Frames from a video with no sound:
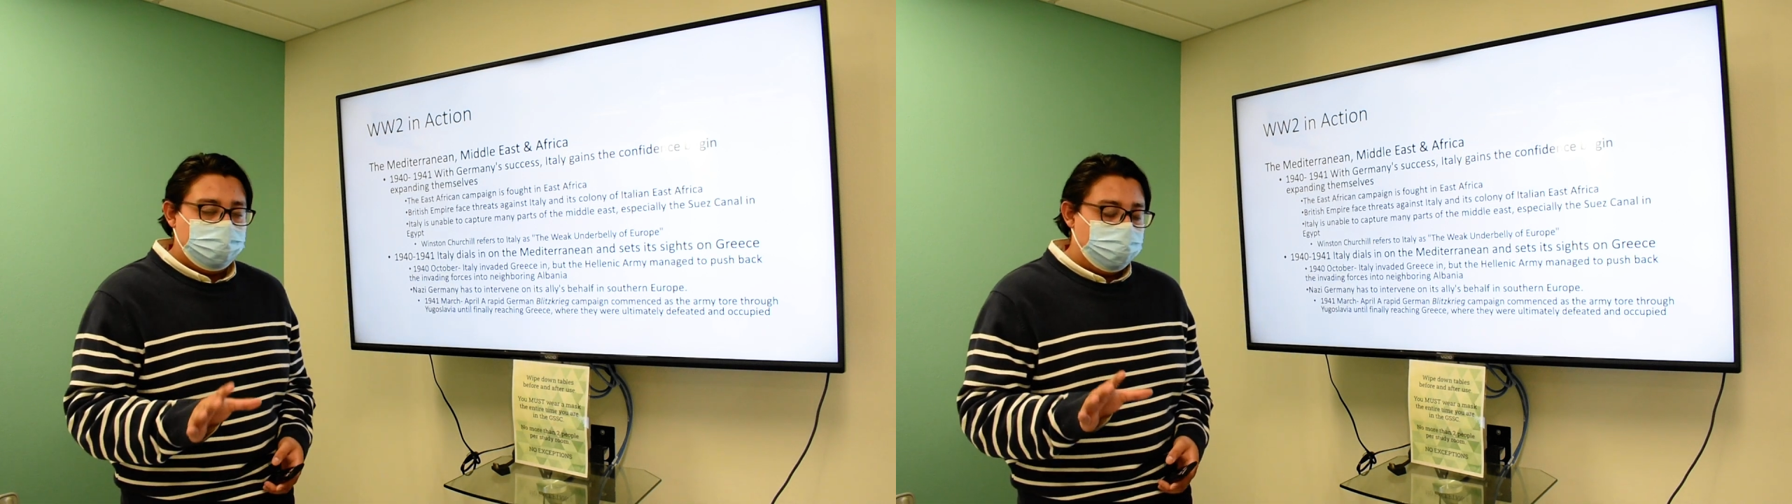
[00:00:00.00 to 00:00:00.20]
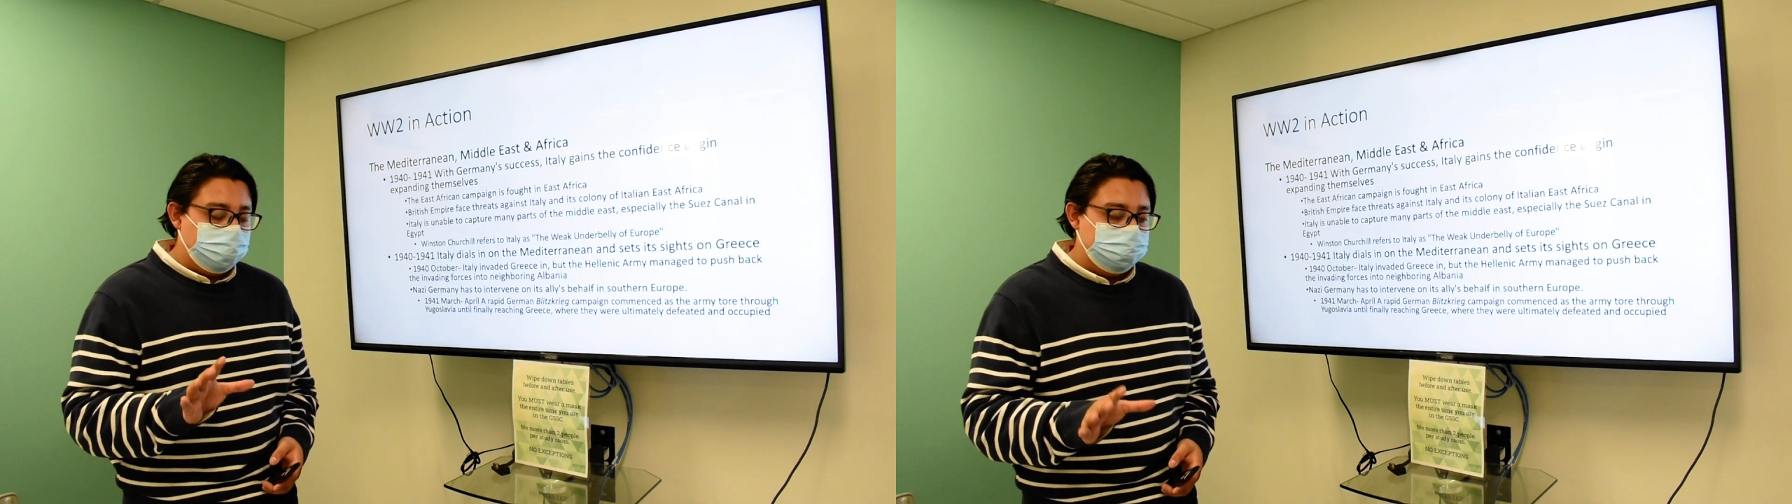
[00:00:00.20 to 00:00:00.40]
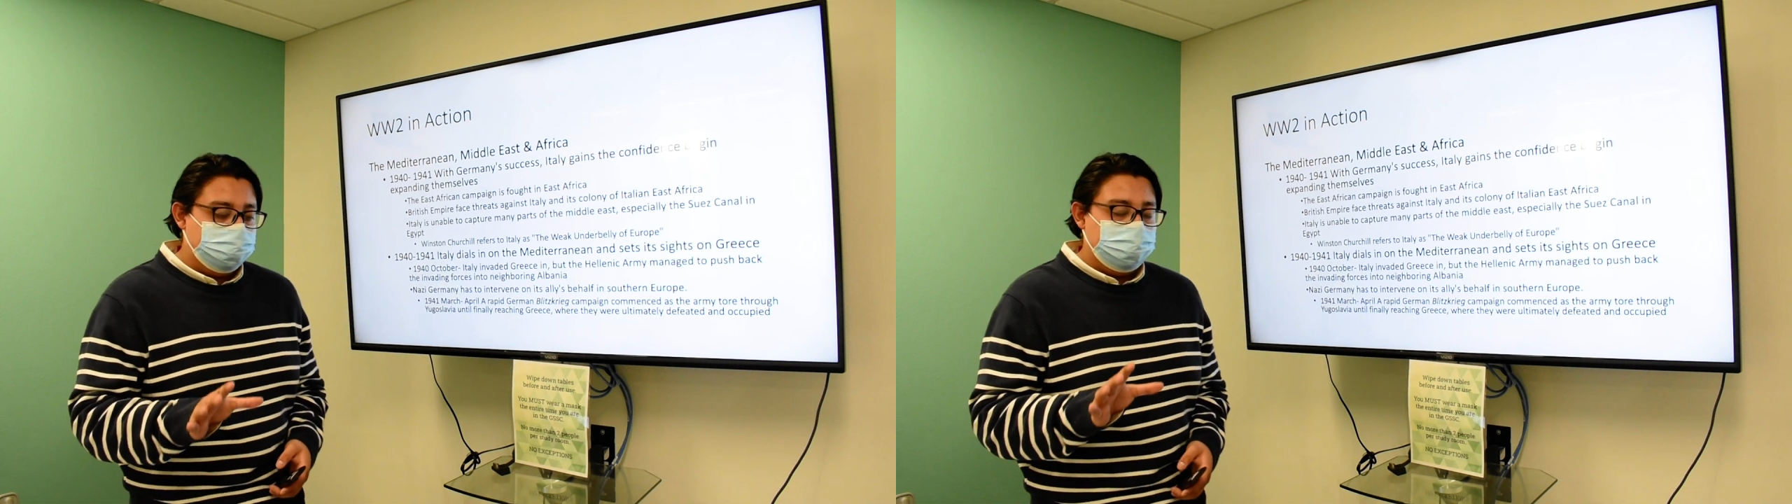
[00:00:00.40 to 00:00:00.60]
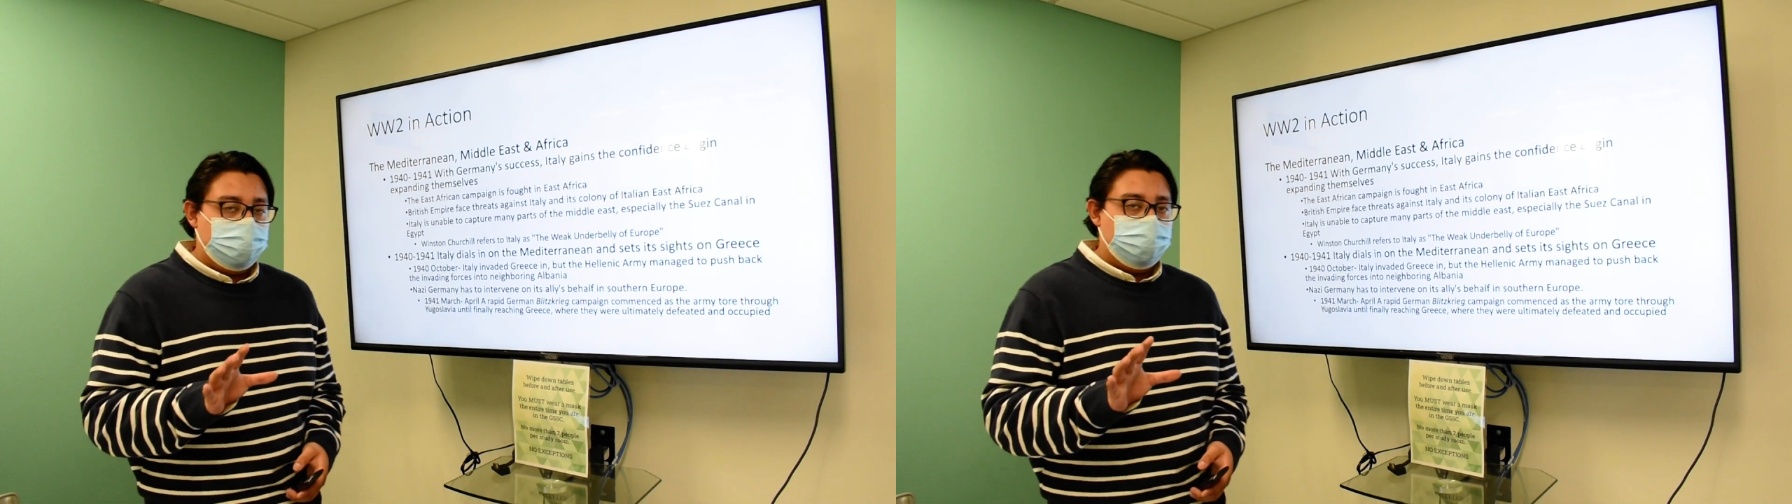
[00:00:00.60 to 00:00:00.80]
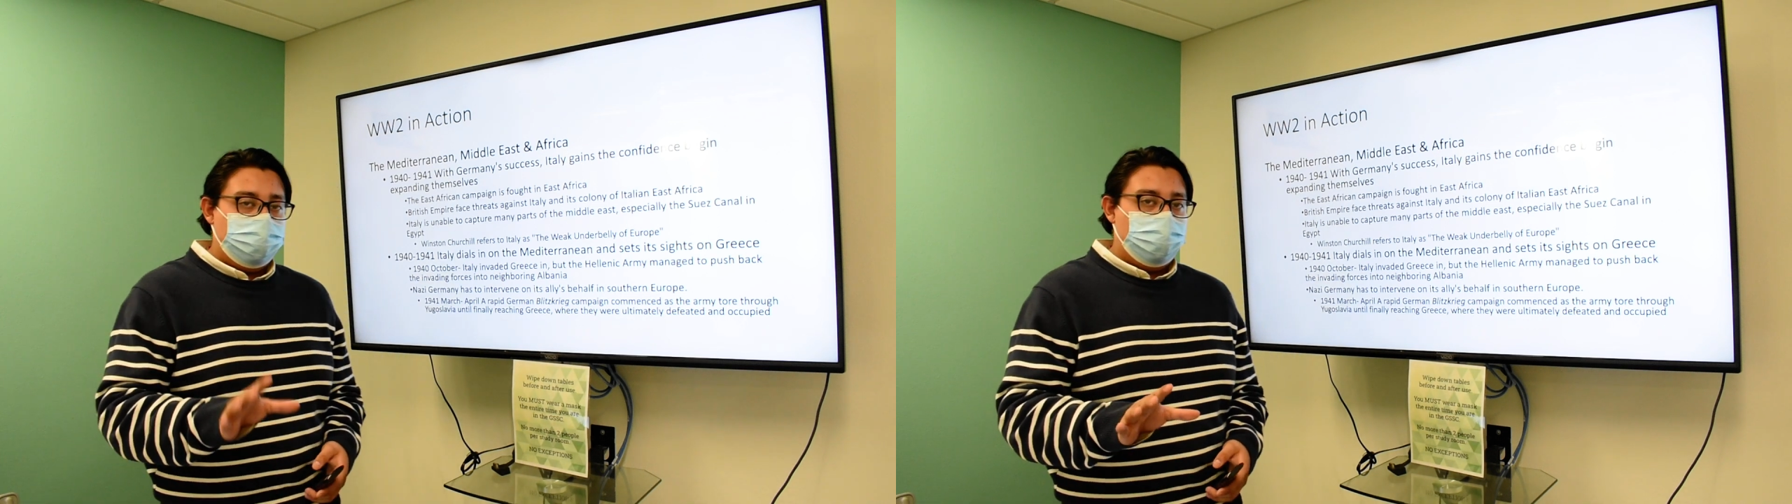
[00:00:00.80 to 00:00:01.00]
that we see
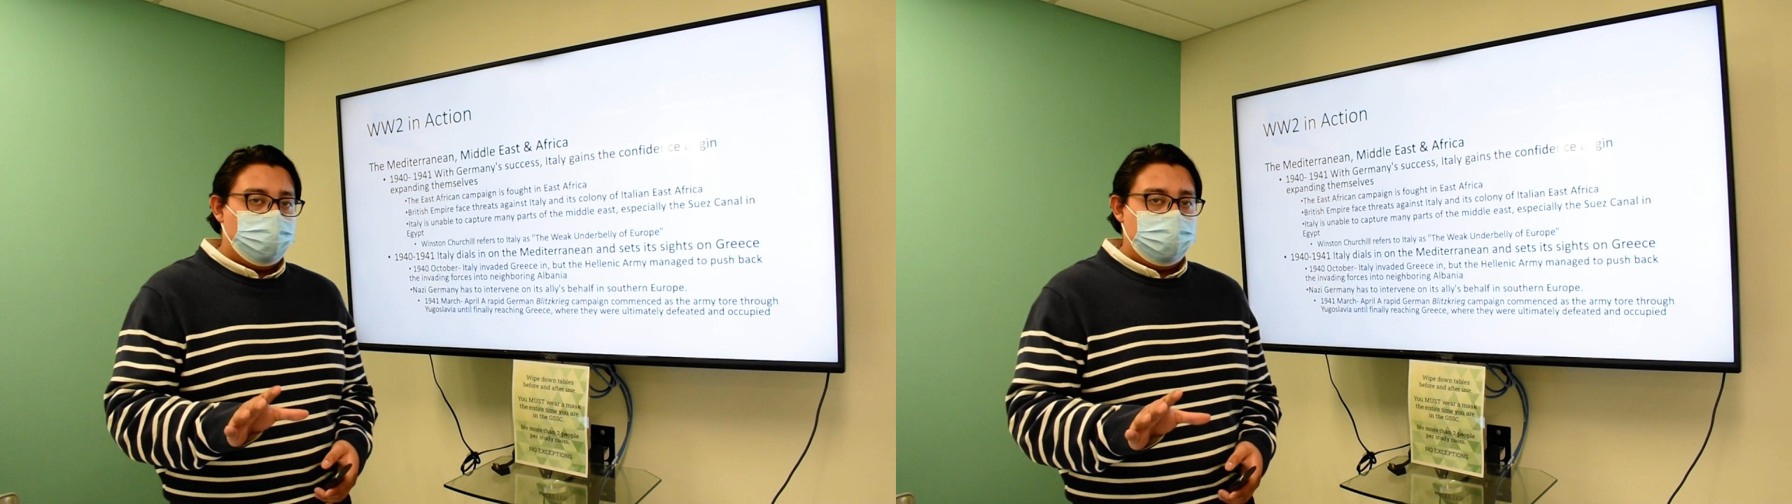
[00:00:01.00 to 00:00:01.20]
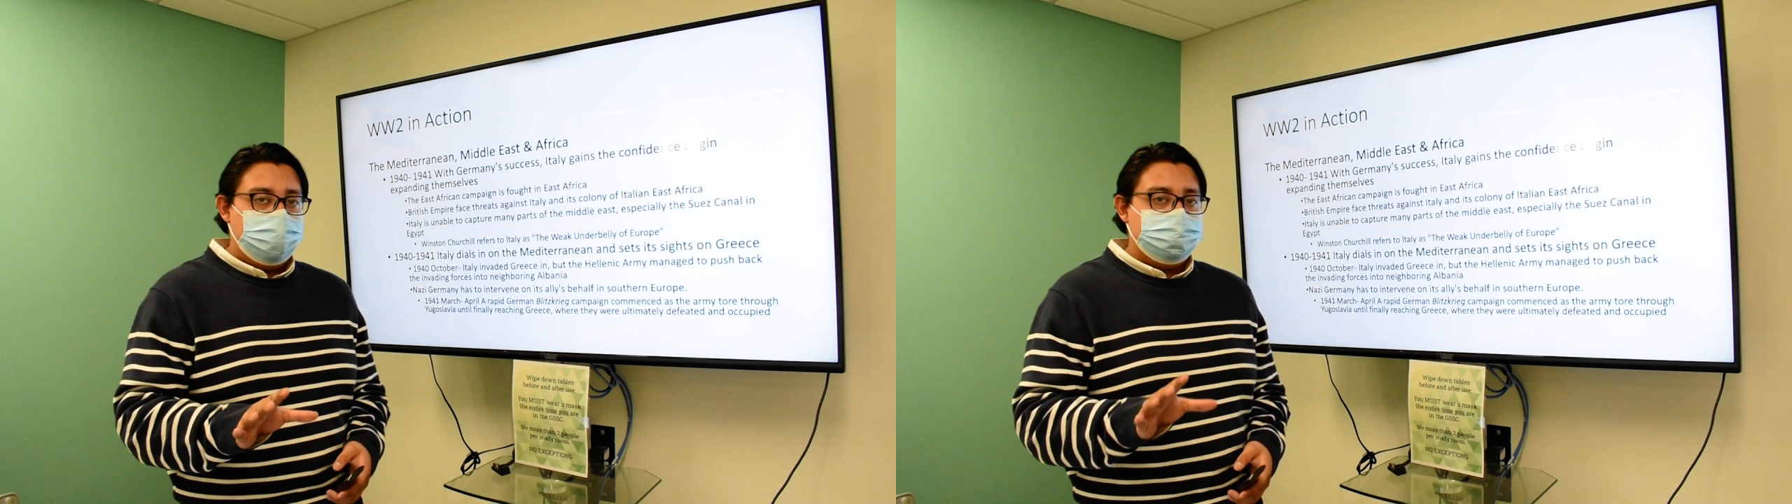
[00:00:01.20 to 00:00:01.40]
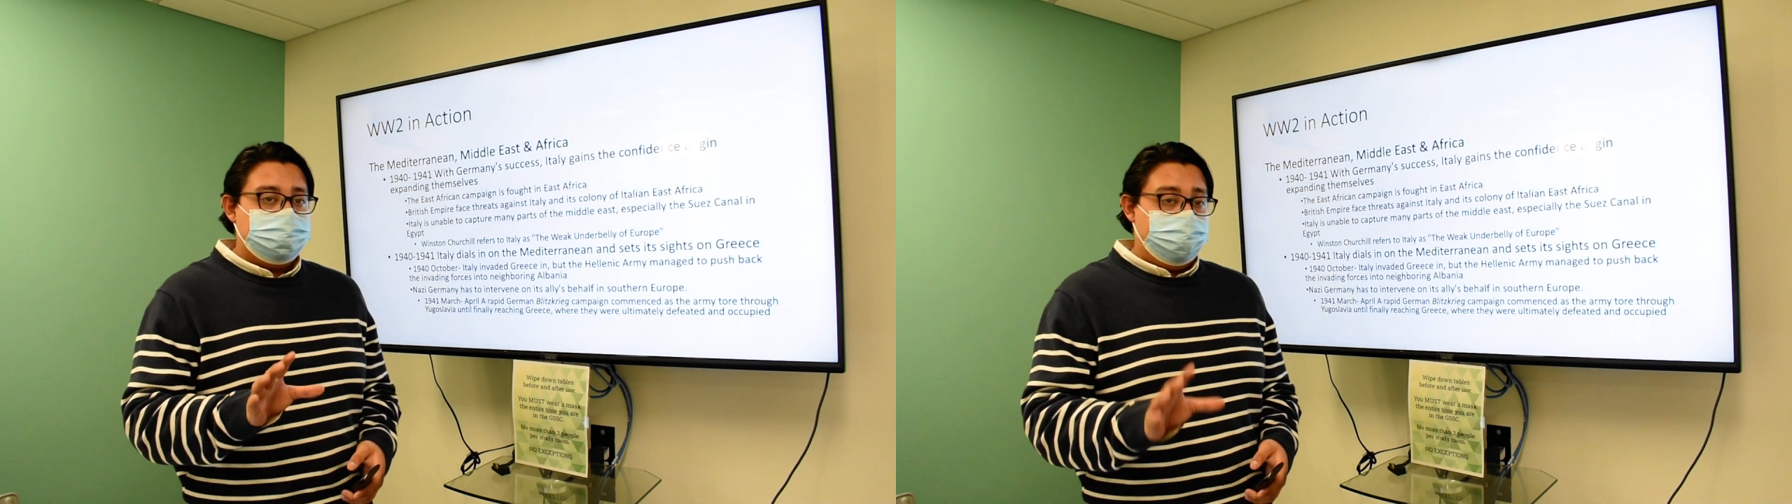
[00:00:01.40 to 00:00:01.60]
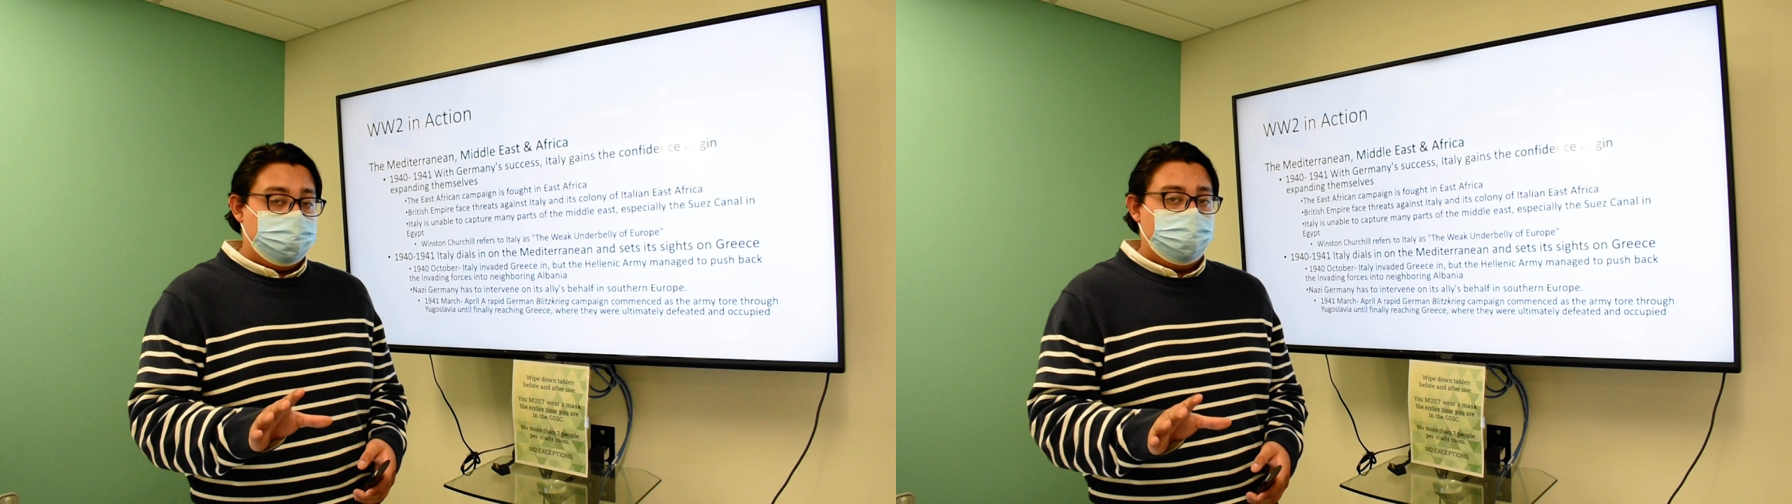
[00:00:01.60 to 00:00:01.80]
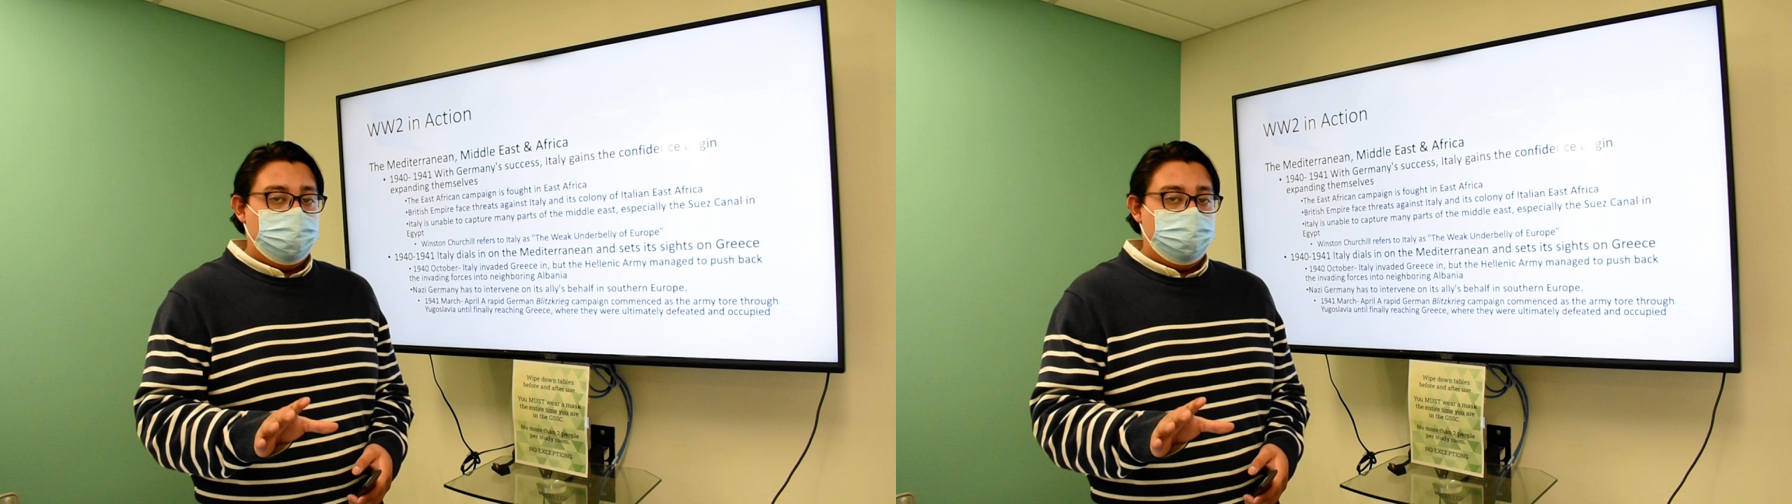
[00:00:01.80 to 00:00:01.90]
later in the war that is definitely